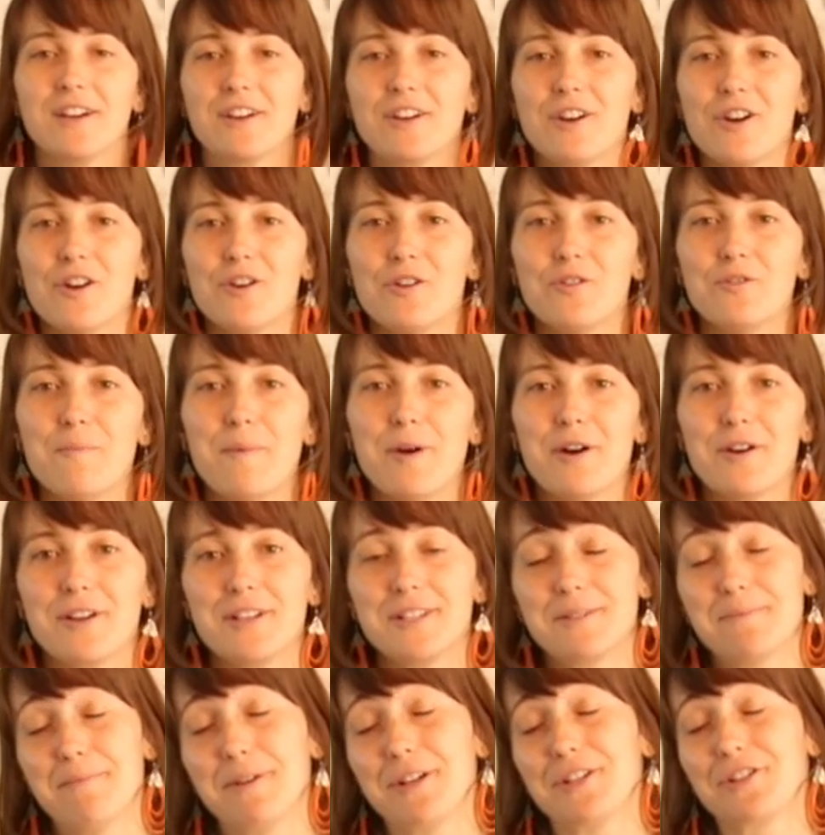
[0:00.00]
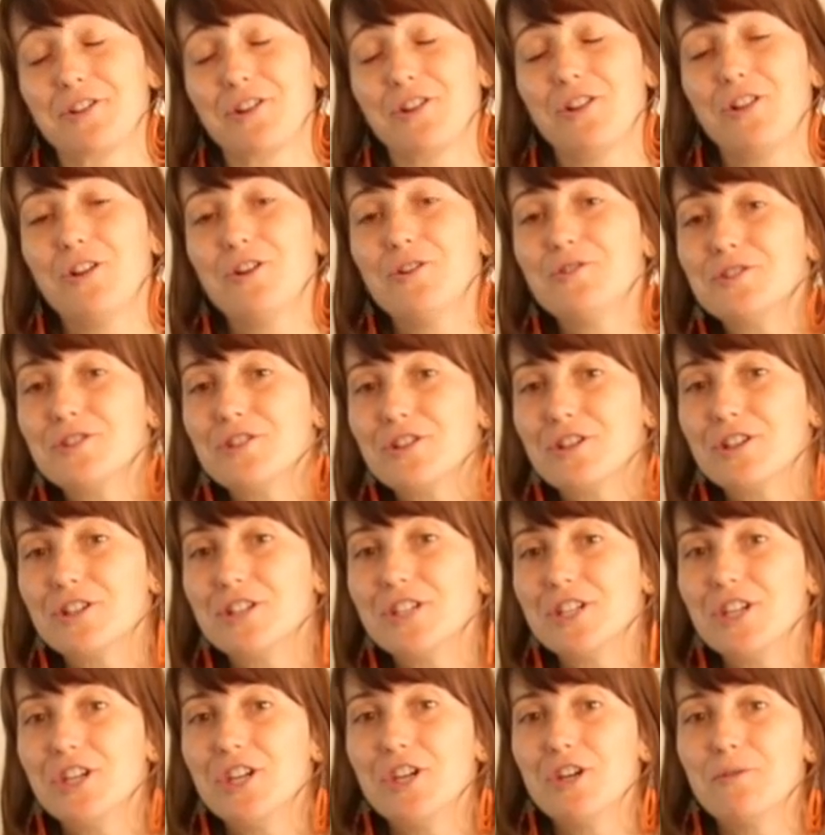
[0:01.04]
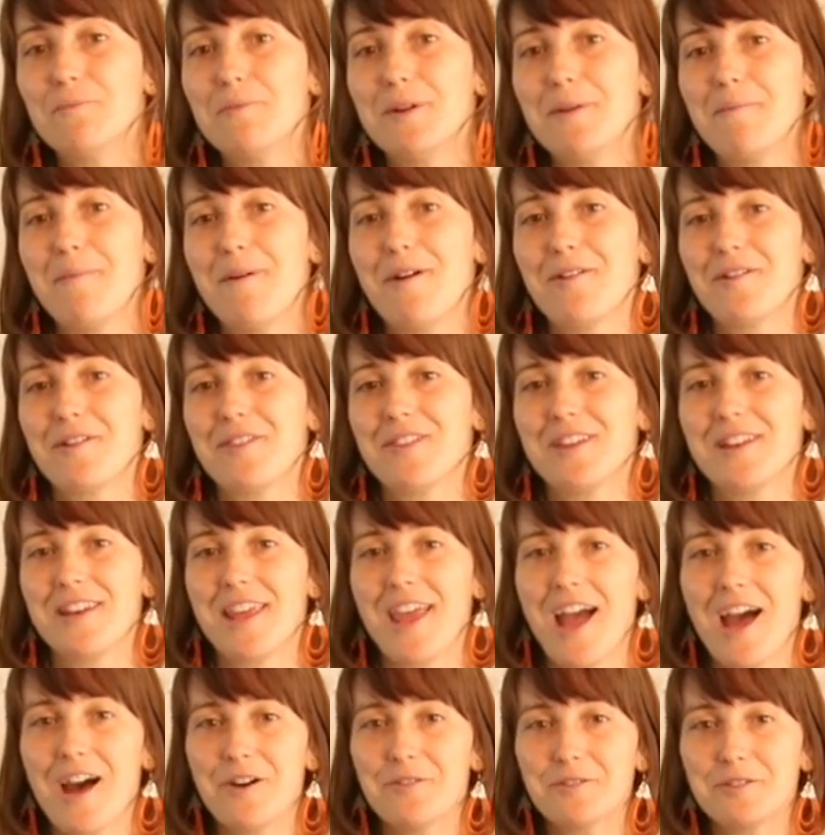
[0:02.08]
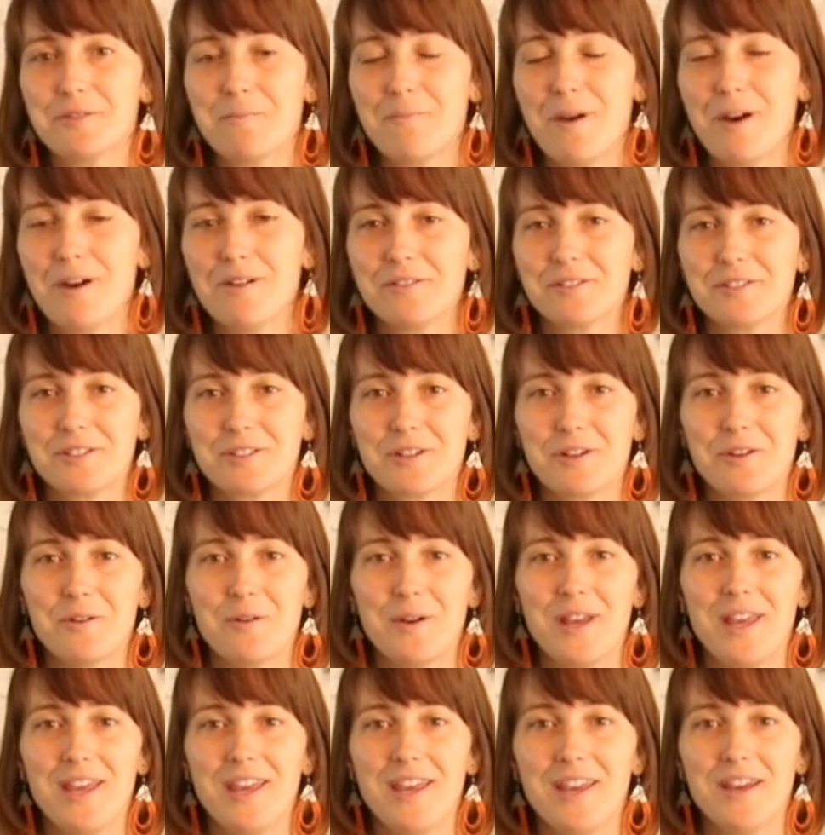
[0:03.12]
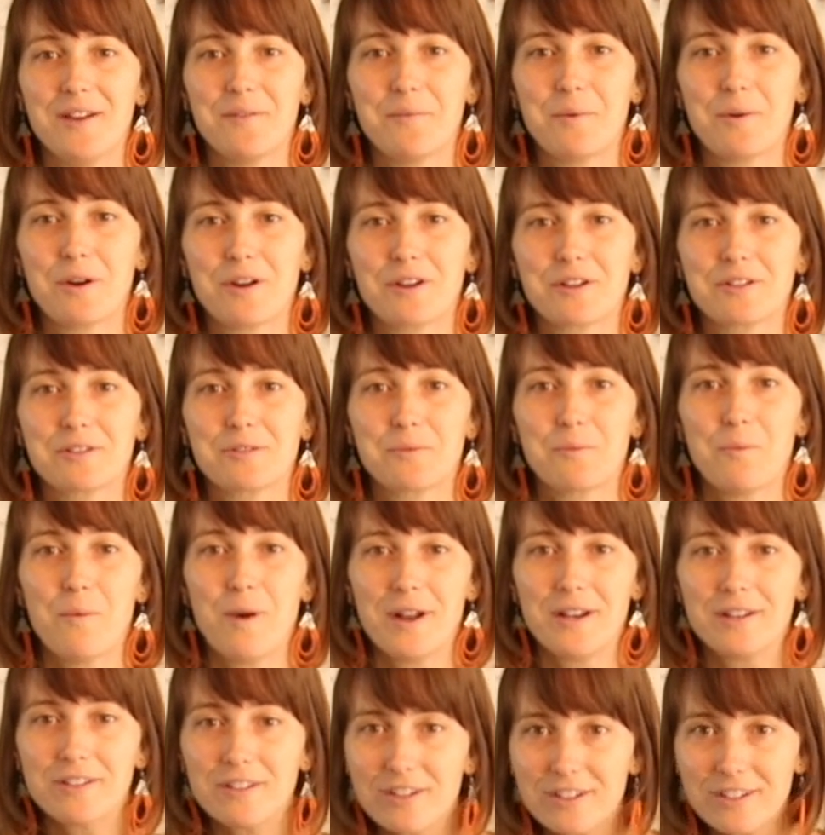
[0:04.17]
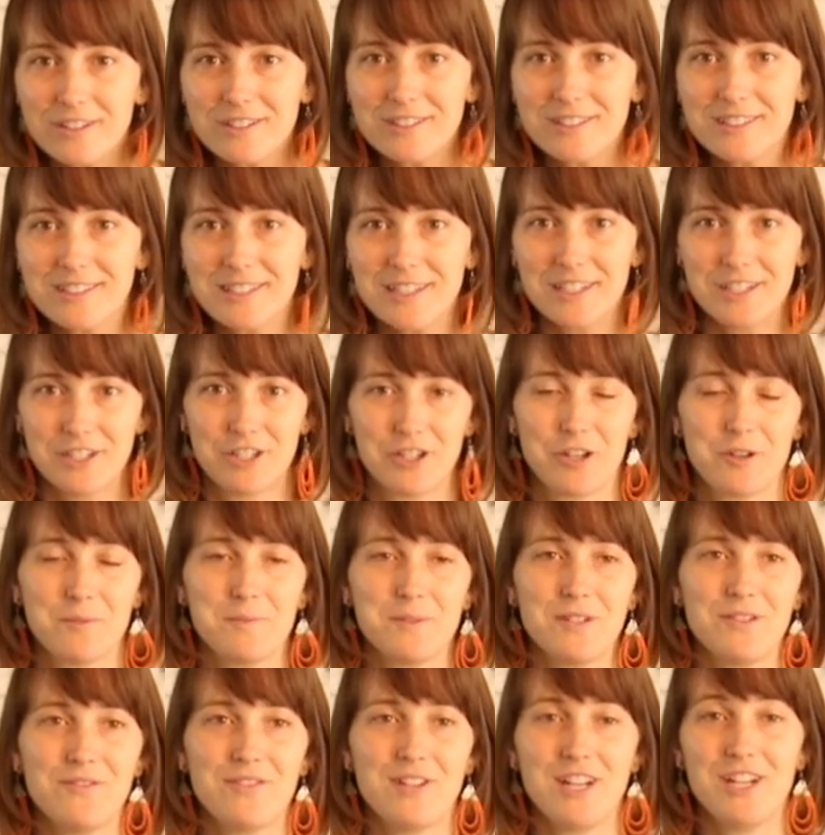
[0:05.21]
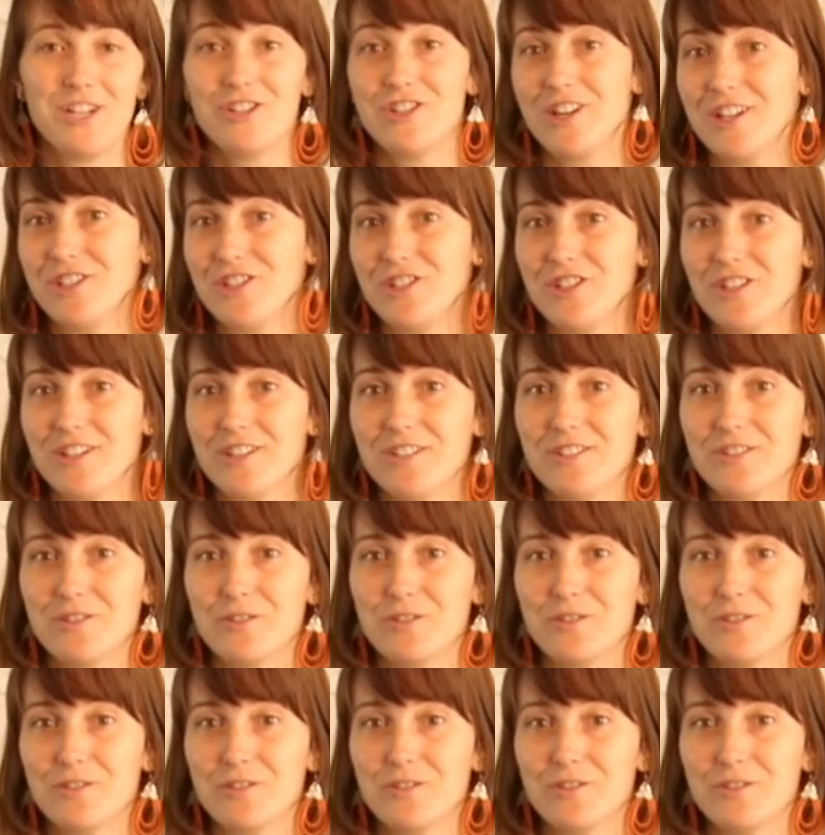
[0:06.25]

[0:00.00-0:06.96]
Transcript: Goat milk is much closer to human milk than cow's milk, so it works wonders in terms of digestion.